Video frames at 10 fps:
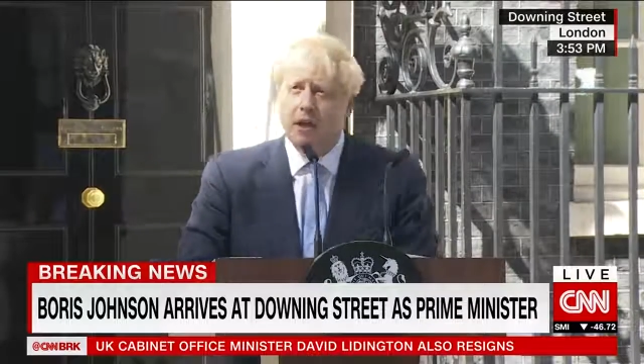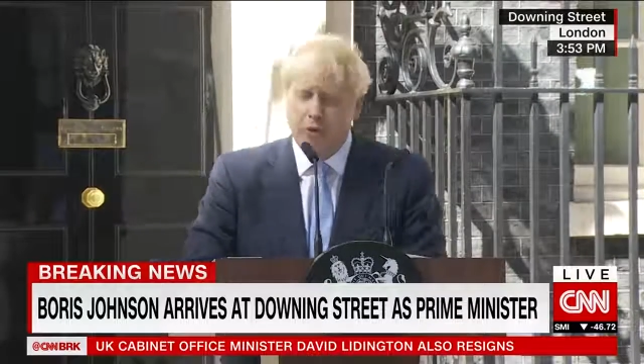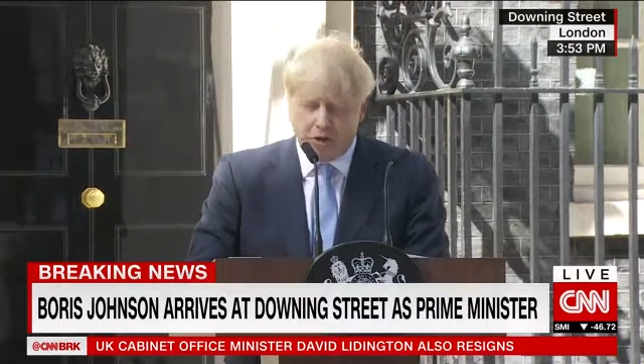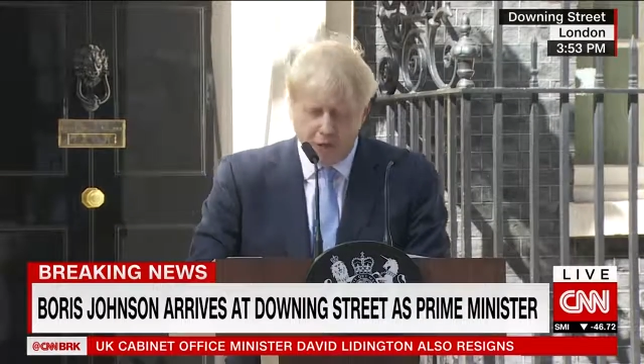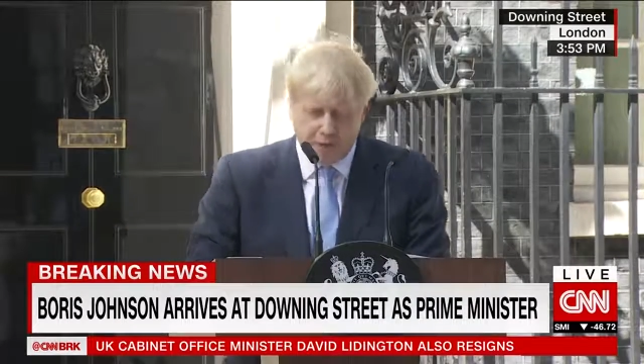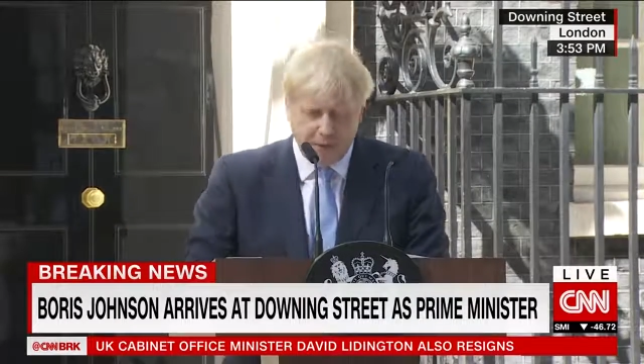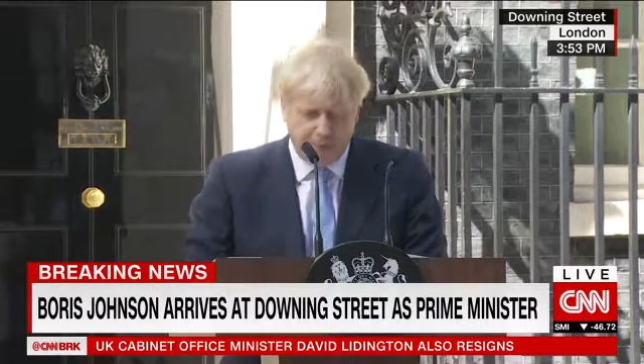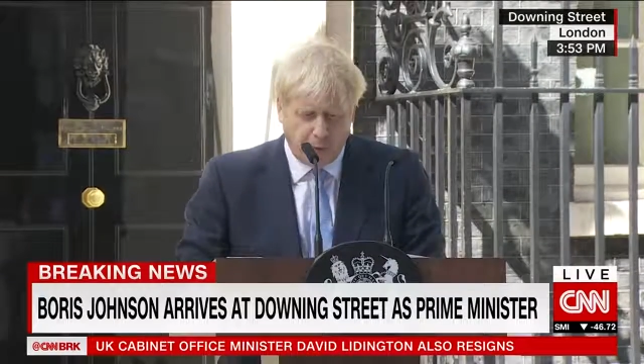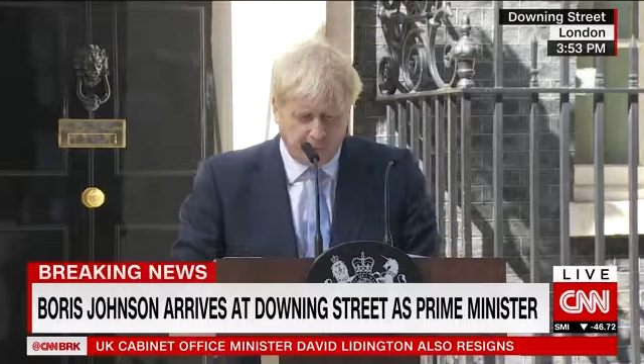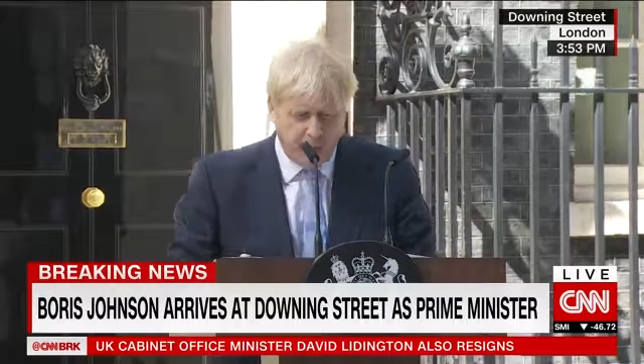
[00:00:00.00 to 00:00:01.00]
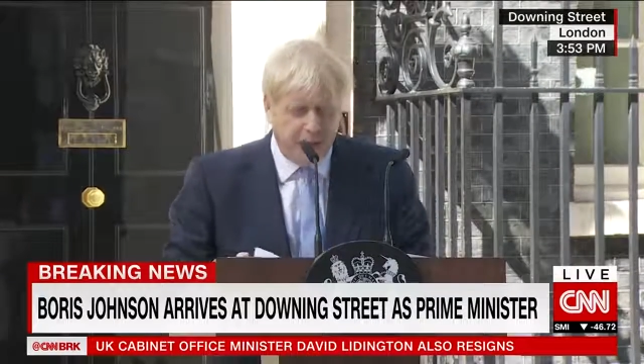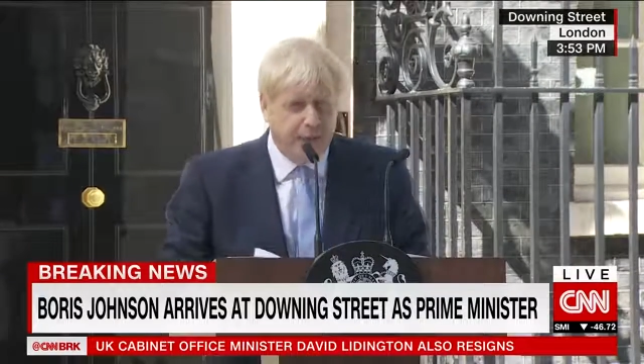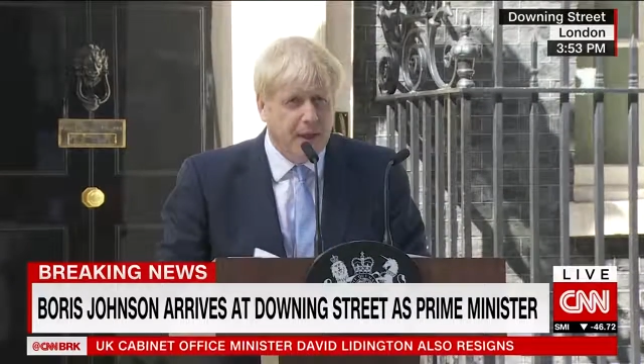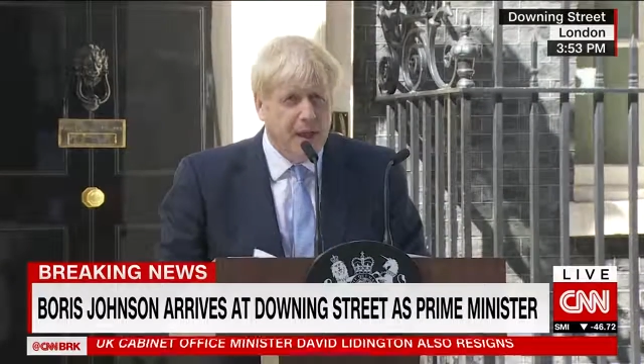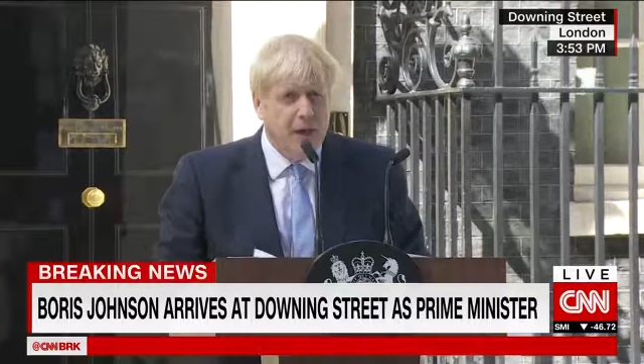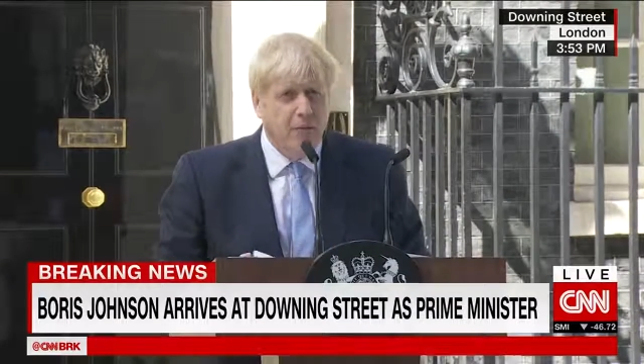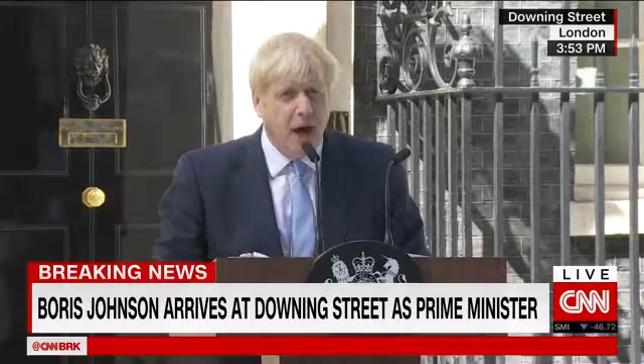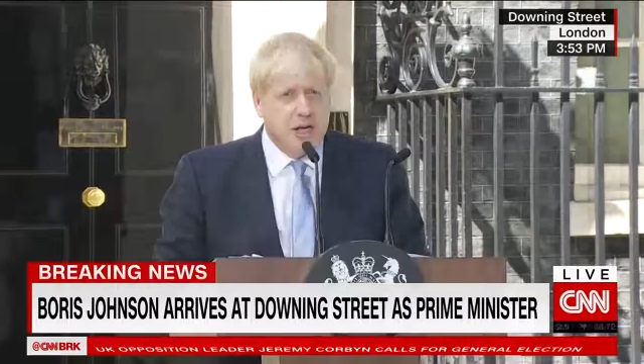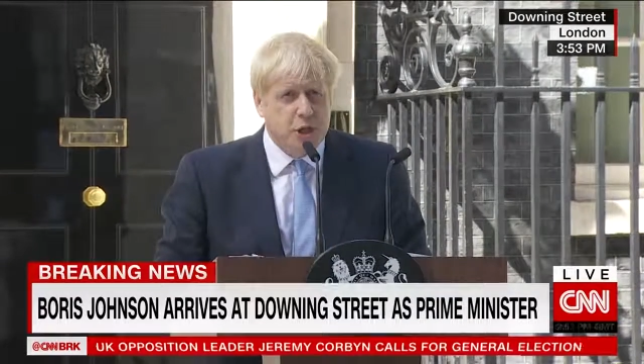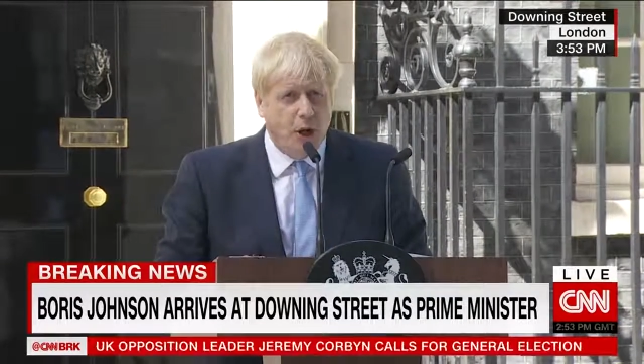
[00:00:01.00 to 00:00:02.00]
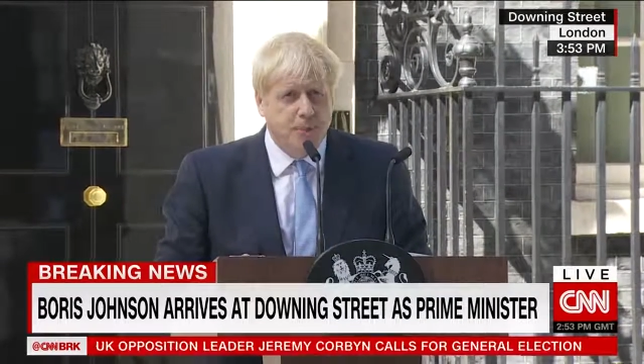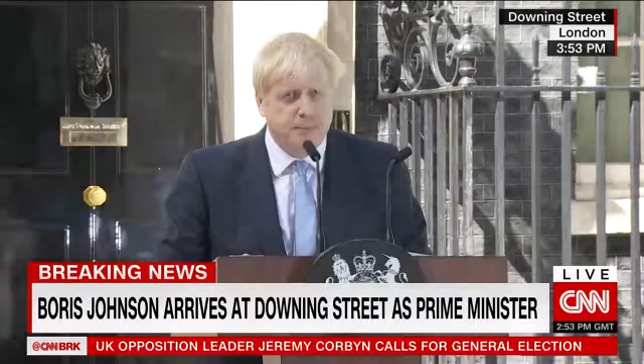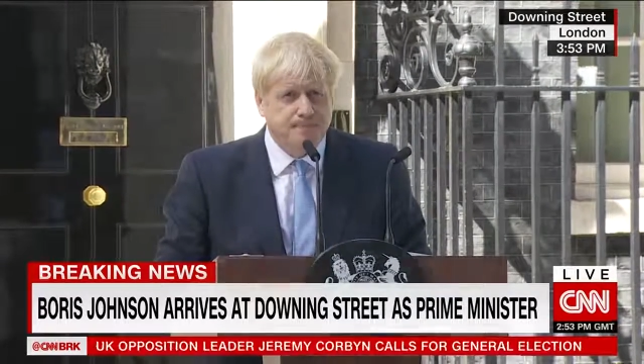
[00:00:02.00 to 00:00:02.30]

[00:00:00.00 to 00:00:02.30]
recruiting forthwith. My job